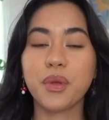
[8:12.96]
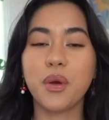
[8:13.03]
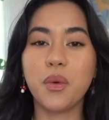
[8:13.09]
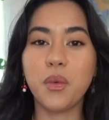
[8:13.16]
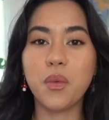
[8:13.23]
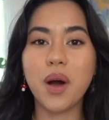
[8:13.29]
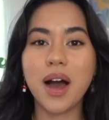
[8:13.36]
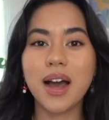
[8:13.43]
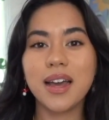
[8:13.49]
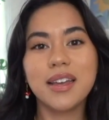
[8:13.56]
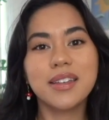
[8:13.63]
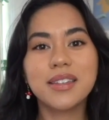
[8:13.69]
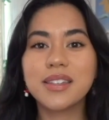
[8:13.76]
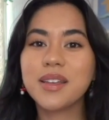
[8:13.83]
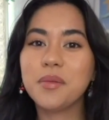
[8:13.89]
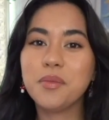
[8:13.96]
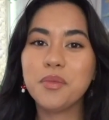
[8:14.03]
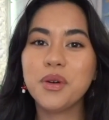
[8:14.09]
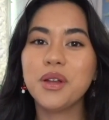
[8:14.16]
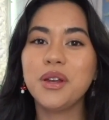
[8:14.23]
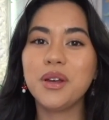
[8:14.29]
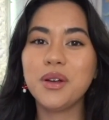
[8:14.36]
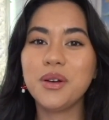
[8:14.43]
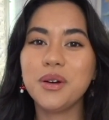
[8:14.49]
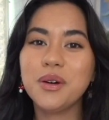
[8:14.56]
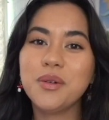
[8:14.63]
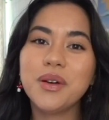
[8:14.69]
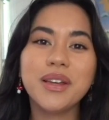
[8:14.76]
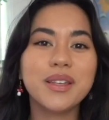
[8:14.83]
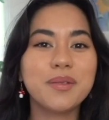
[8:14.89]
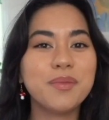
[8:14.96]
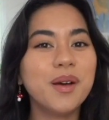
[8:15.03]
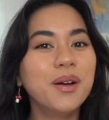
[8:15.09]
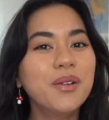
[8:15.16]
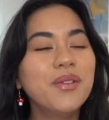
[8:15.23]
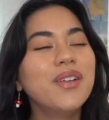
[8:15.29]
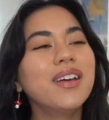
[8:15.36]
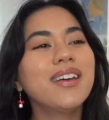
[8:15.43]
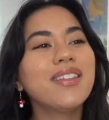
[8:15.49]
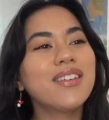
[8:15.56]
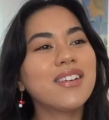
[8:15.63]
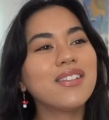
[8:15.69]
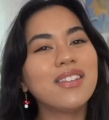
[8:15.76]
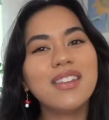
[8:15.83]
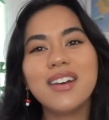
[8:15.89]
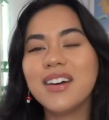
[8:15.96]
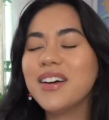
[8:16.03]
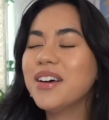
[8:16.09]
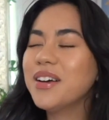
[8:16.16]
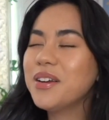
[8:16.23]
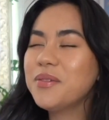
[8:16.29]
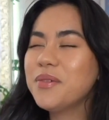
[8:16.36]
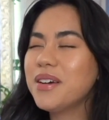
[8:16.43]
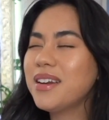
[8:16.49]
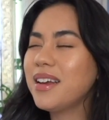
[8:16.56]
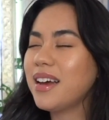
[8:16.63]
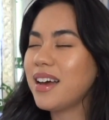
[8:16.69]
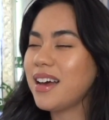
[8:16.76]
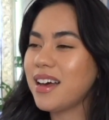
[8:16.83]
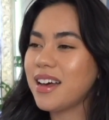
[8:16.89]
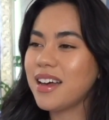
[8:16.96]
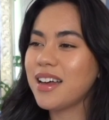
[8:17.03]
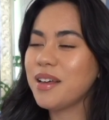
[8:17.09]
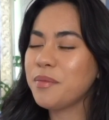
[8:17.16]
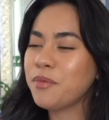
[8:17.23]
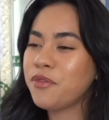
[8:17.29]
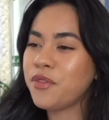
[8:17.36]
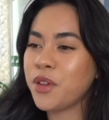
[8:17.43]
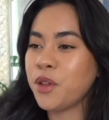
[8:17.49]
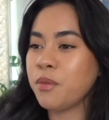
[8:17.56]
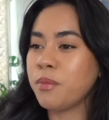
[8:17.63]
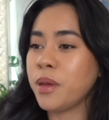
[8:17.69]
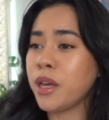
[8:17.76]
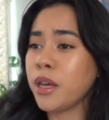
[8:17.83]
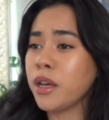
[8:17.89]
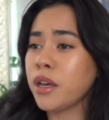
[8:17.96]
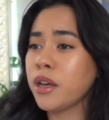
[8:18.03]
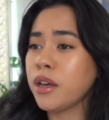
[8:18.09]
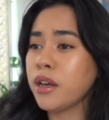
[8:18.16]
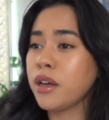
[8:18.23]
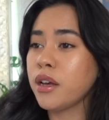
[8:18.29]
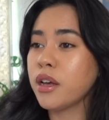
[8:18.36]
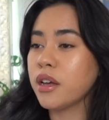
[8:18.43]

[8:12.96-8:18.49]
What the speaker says: Why is someone always mowing their lawn when I'm filming?